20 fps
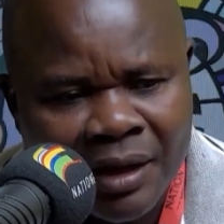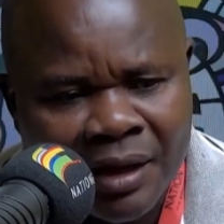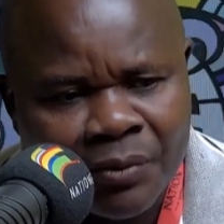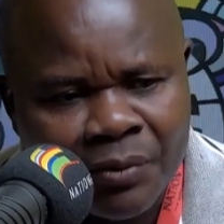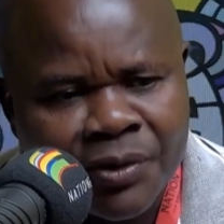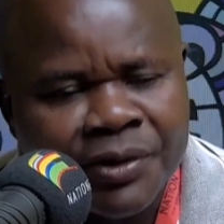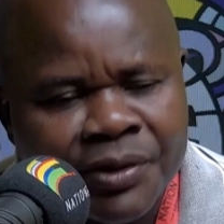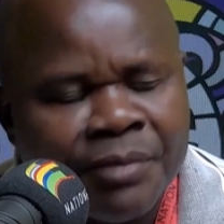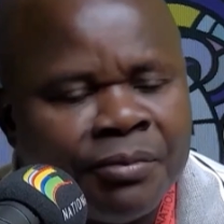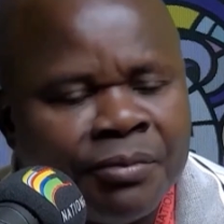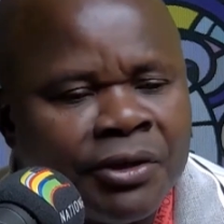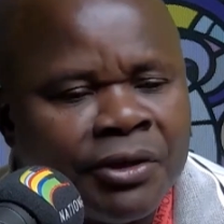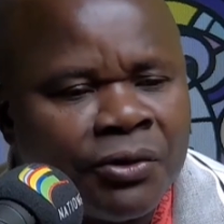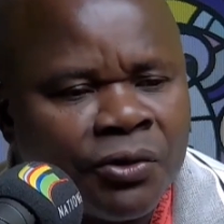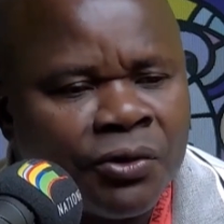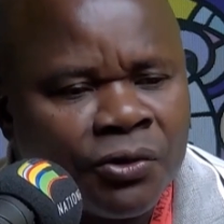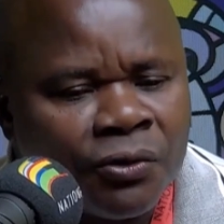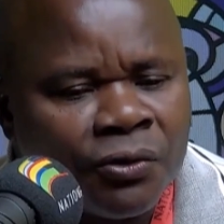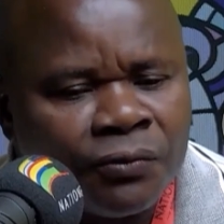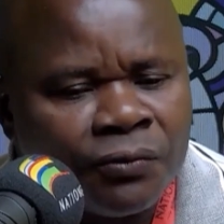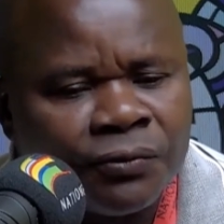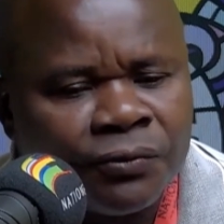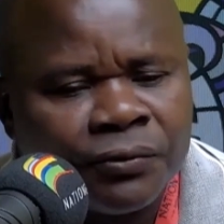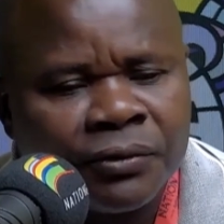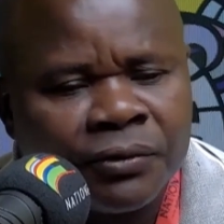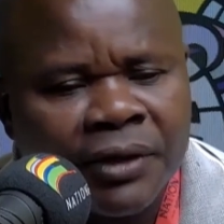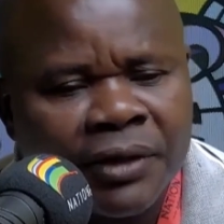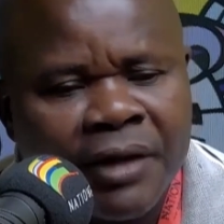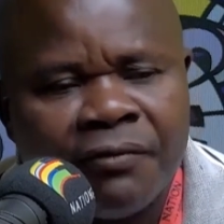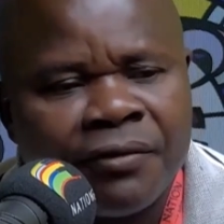We simply wrote off
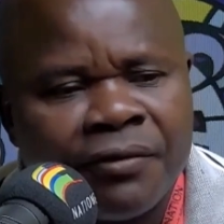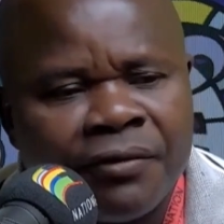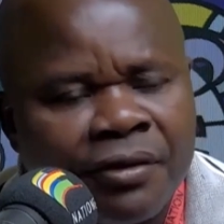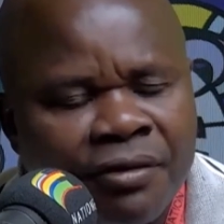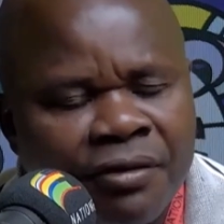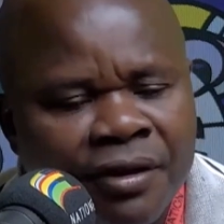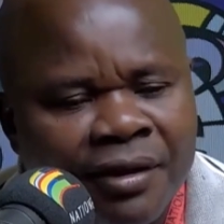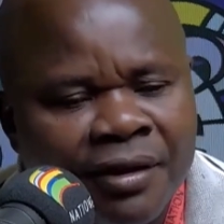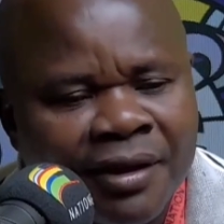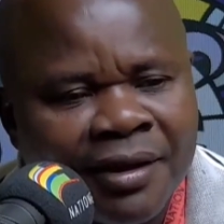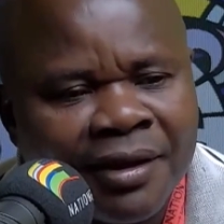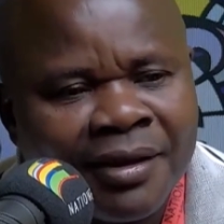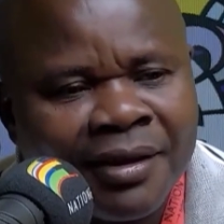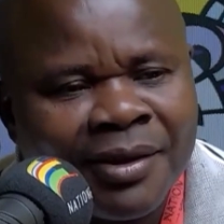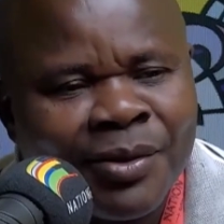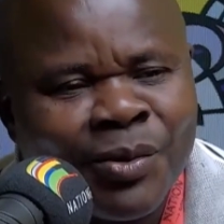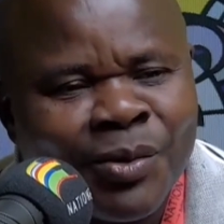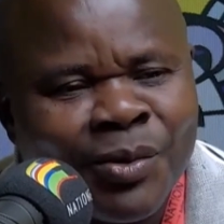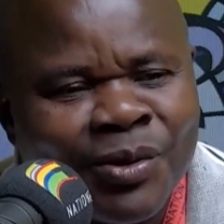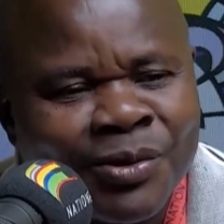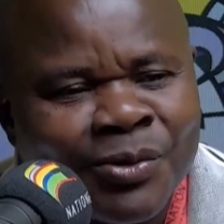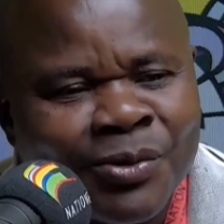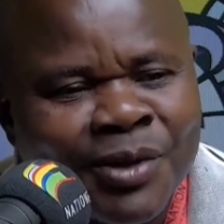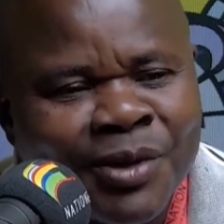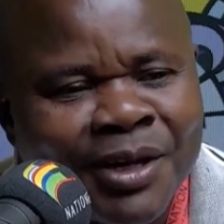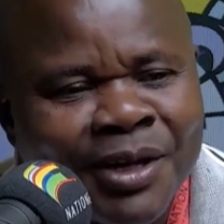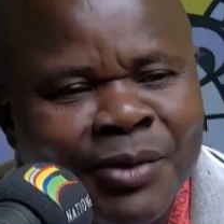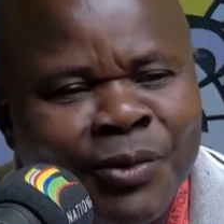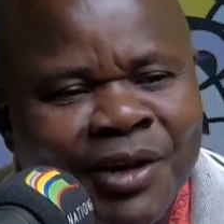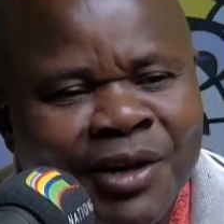everything.
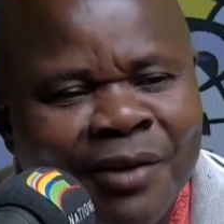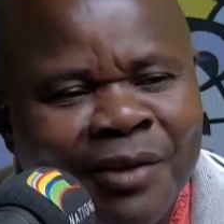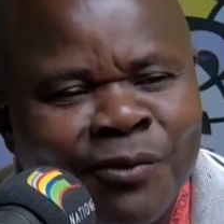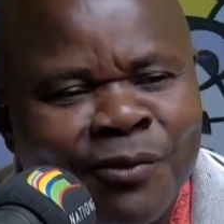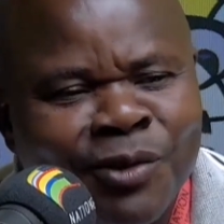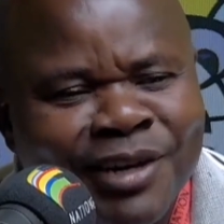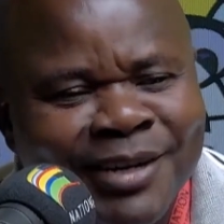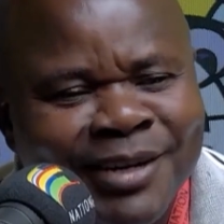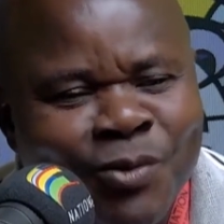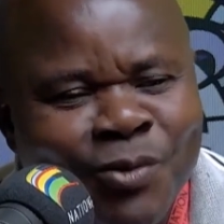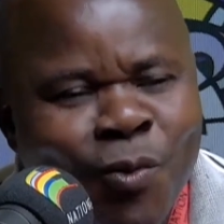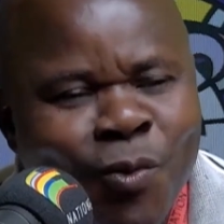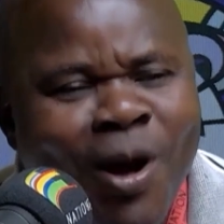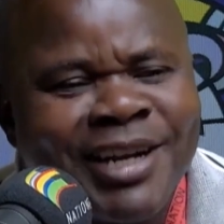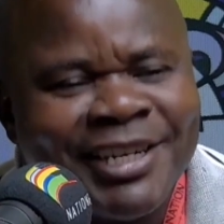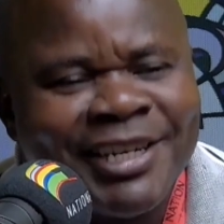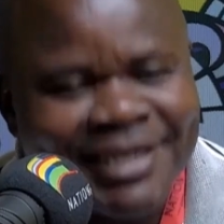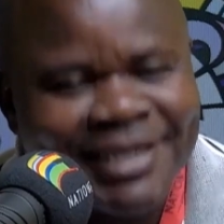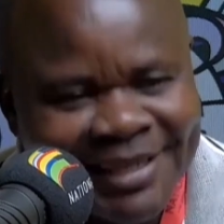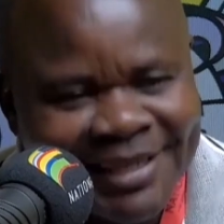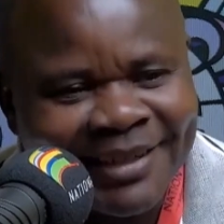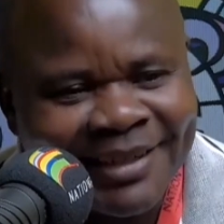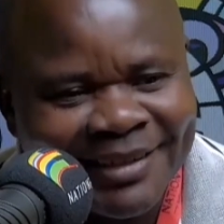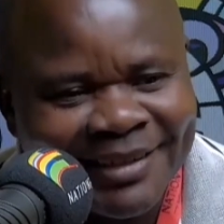Today we have only 1 shilling